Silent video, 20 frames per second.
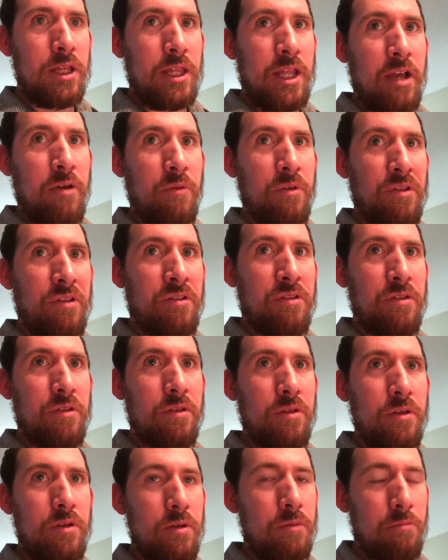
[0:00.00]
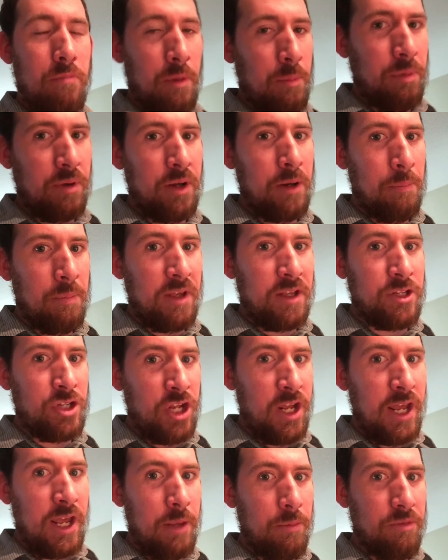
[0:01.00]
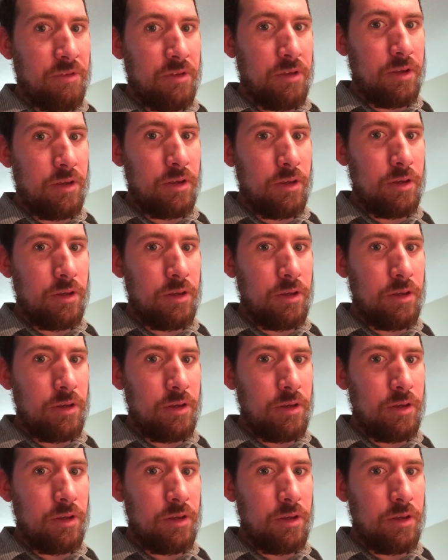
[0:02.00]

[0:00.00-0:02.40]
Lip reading: That was my buddy Big James.